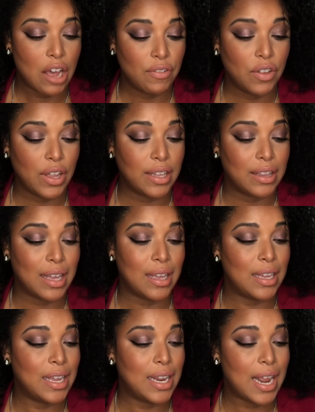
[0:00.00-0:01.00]
I feel like
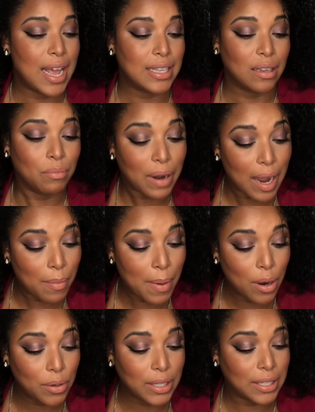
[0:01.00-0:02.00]
that it has a brow
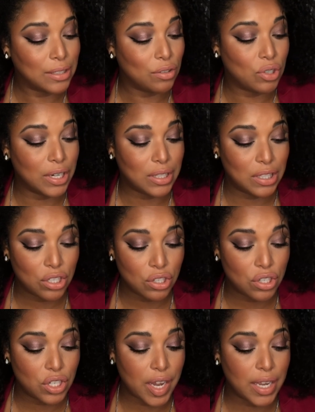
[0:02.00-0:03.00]
bone, it has a
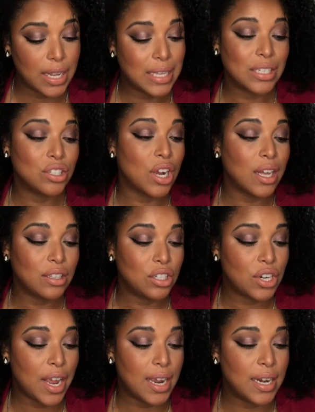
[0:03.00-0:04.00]
transition shade, it has a
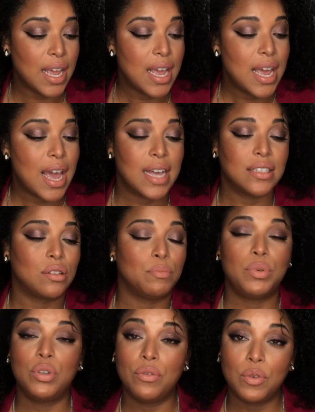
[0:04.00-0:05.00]
chocolate shade, it has
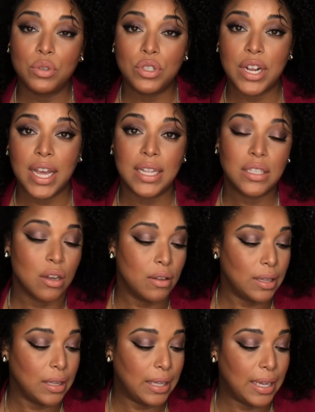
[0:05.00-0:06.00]
beautiful shades
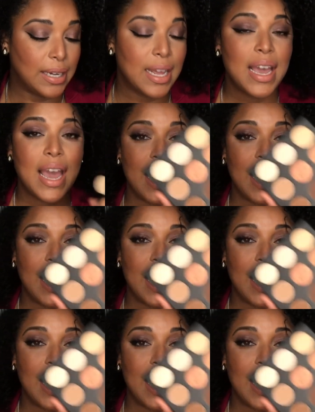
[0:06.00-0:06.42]
on the lid,